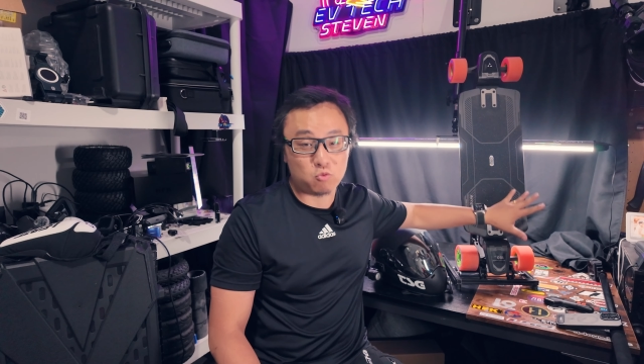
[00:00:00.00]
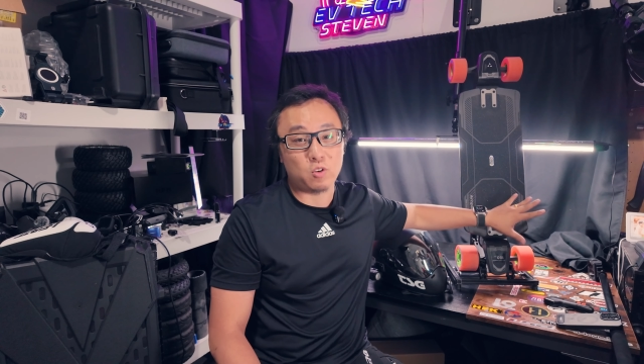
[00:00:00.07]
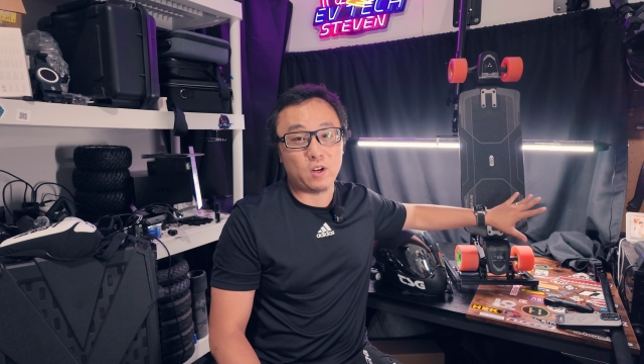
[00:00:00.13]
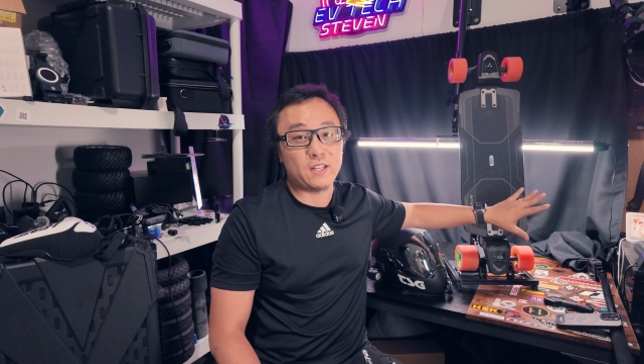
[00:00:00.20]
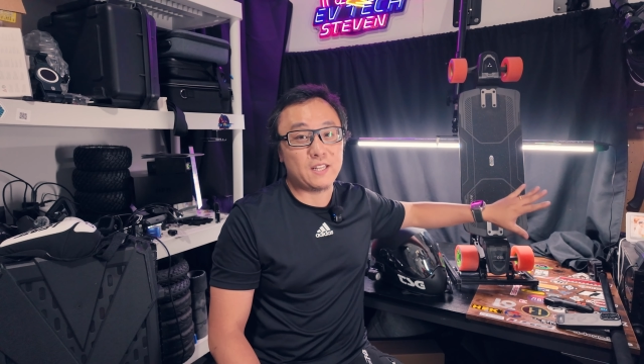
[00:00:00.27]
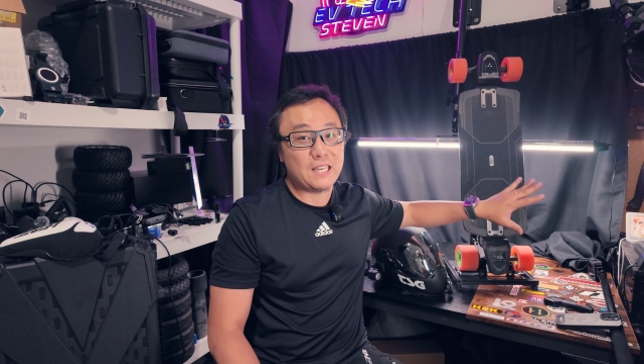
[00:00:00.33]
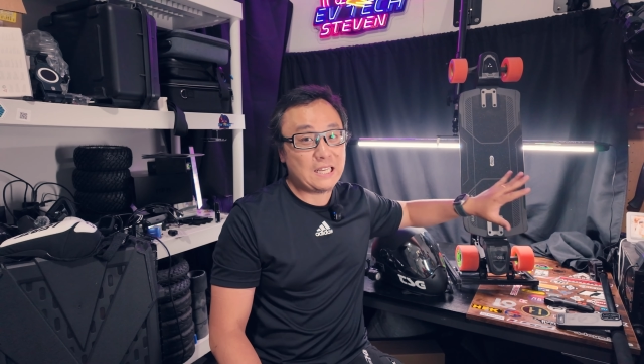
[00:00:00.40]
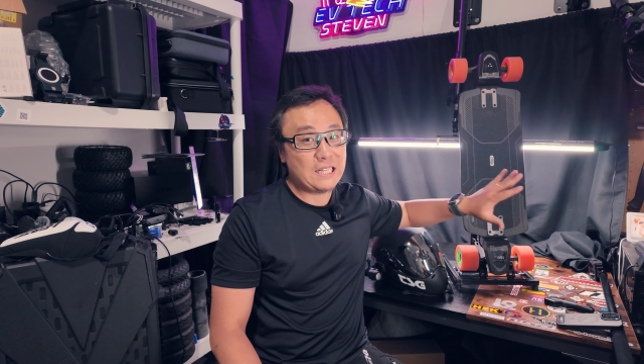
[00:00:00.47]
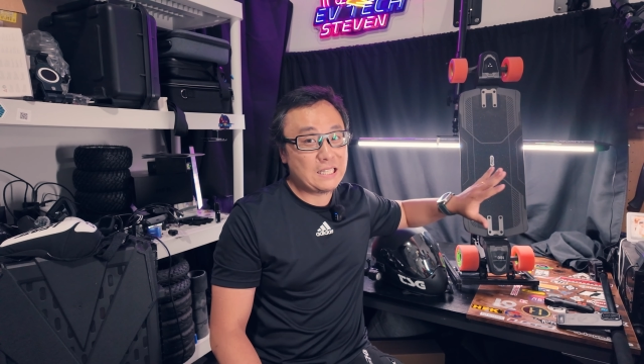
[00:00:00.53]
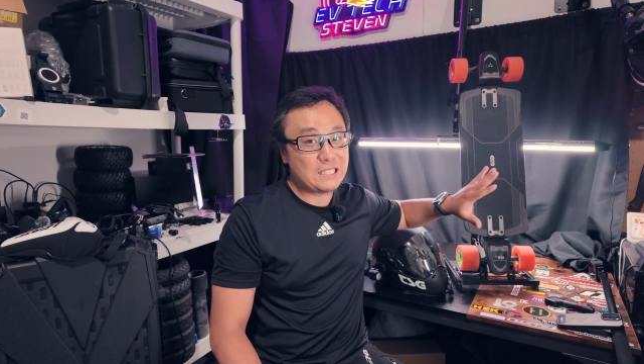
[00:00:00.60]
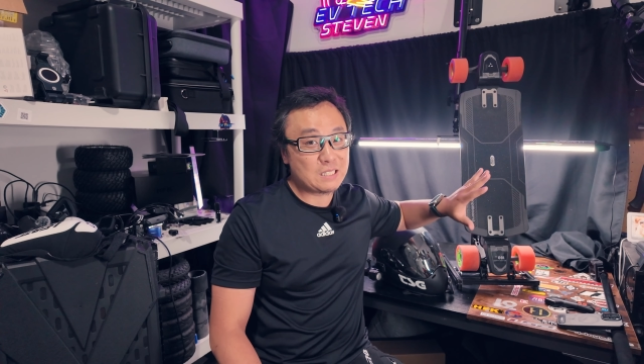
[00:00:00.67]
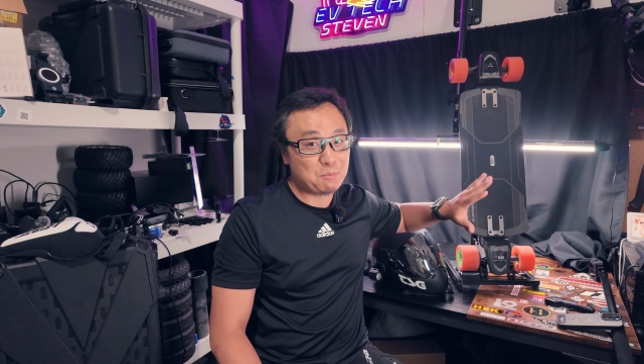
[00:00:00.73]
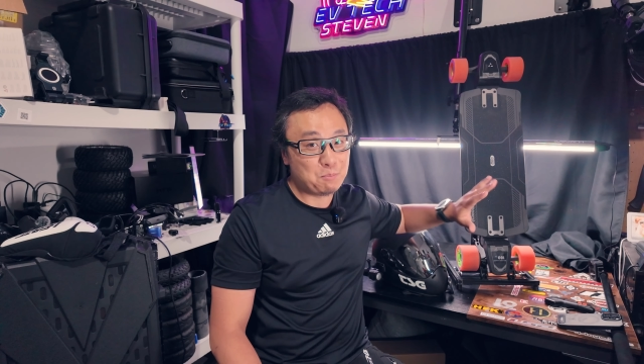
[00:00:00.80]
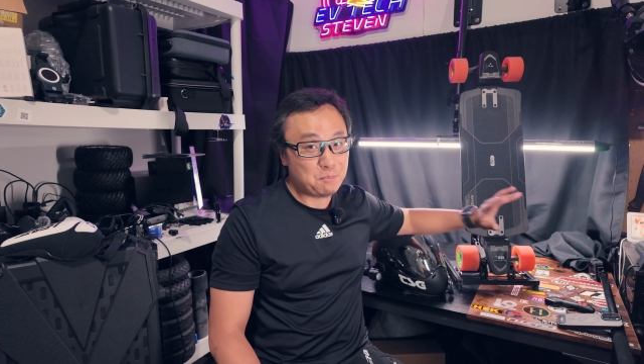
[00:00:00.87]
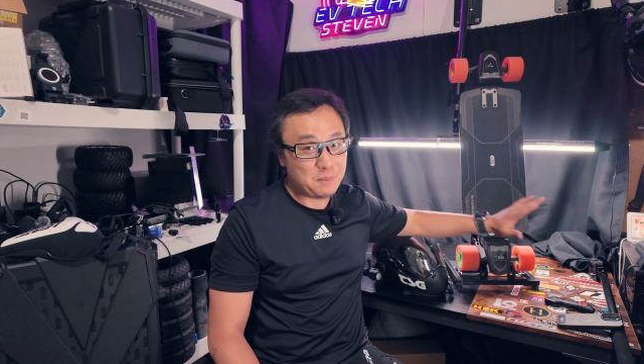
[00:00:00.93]
great. It
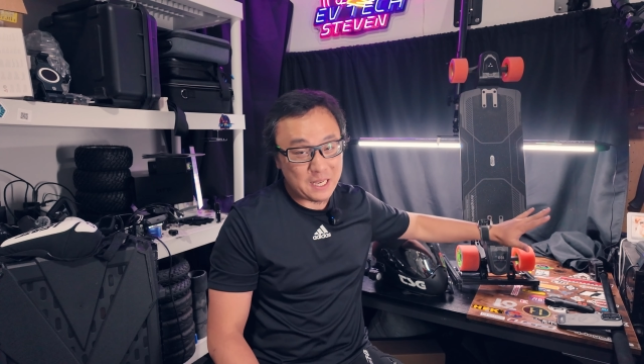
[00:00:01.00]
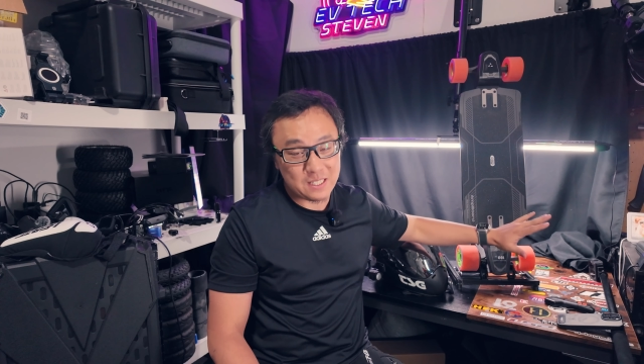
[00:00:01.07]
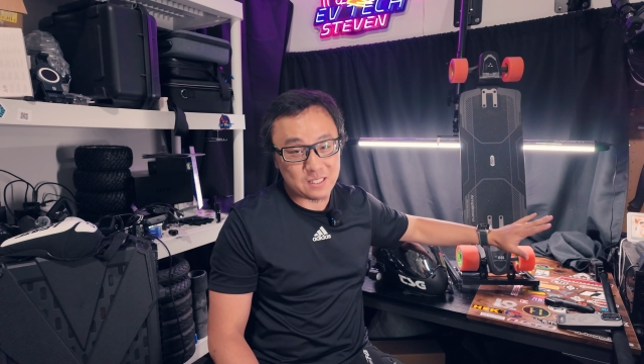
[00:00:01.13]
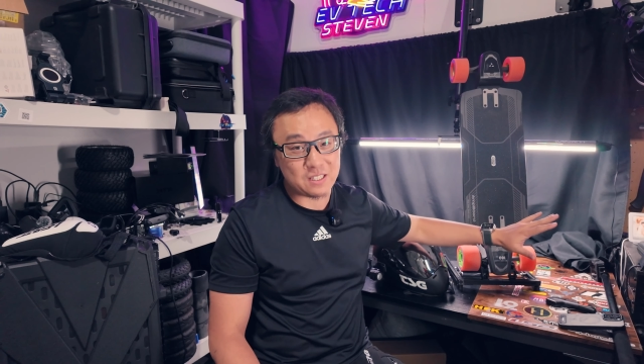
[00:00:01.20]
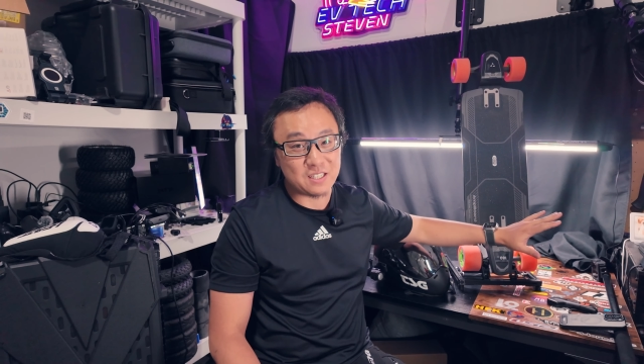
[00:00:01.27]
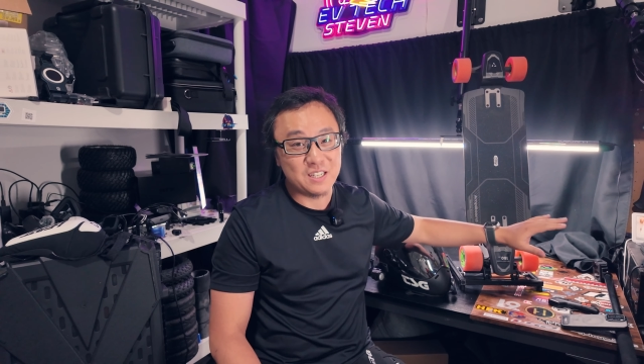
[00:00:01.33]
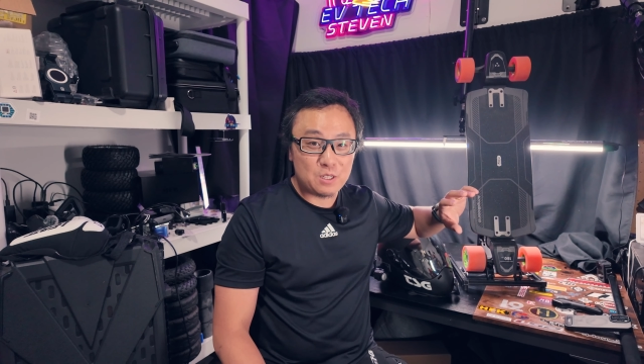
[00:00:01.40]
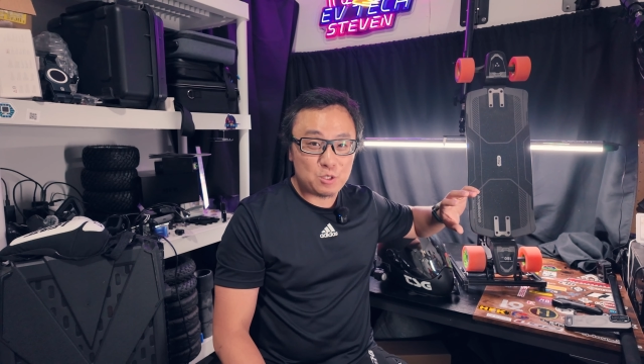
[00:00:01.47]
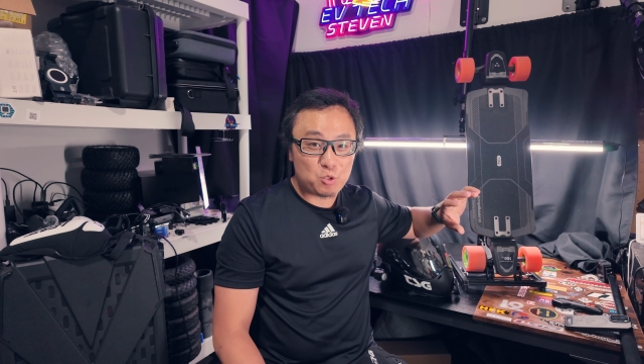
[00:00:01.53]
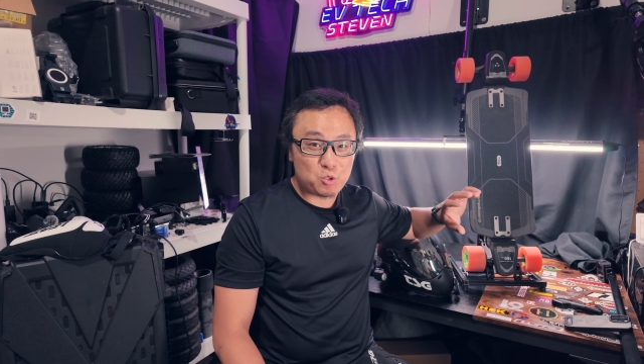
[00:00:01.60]
is amazing.